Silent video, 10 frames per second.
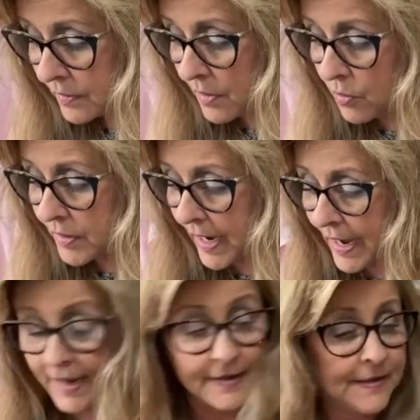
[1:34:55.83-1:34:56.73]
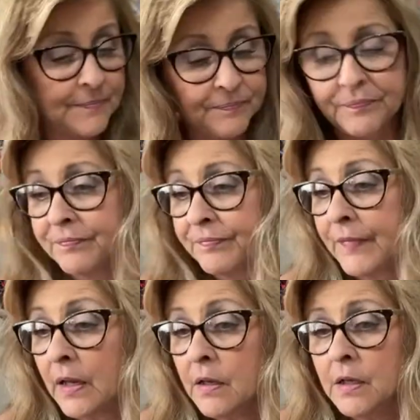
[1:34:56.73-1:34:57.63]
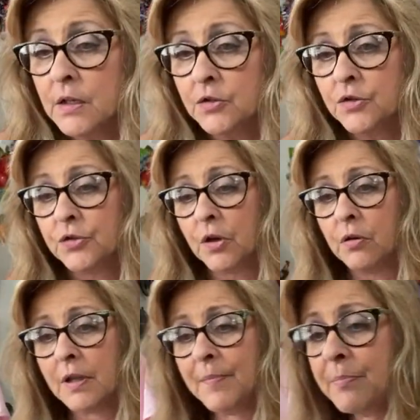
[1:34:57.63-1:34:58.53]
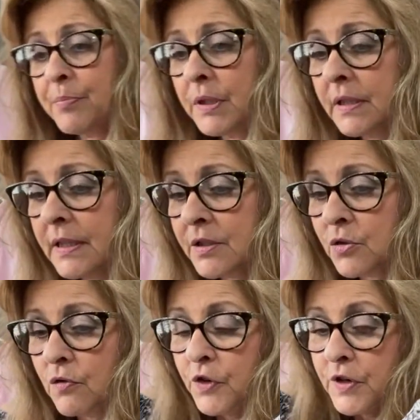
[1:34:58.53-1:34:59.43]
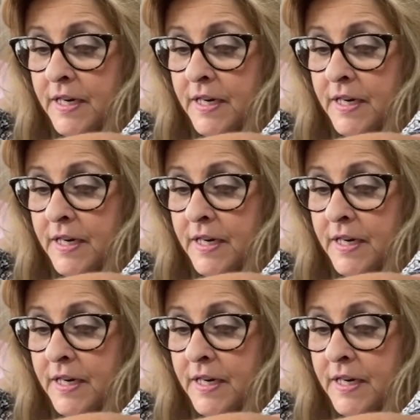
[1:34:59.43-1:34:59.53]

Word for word: Okay. So let me put this over